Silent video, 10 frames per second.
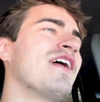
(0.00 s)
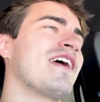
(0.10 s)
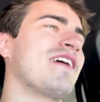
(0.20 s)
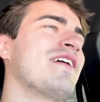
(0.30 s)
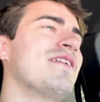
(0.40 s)

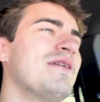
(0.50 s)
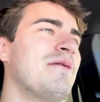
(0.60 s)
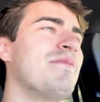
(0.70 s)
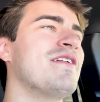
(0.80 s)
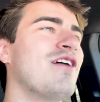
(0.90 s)
like,
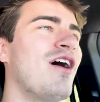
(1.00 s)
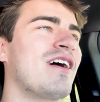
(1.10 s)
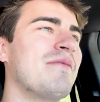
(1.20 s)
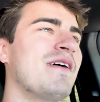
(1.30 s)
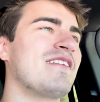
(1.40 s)
be
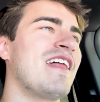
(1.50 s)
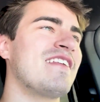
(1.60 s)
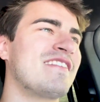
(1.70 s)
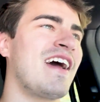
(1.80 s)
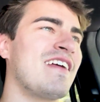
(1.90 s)
talking about that
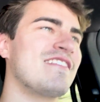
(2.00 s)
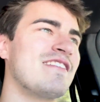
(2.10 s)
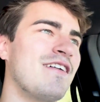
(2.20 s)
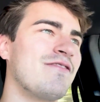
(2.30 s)
kind of stuff.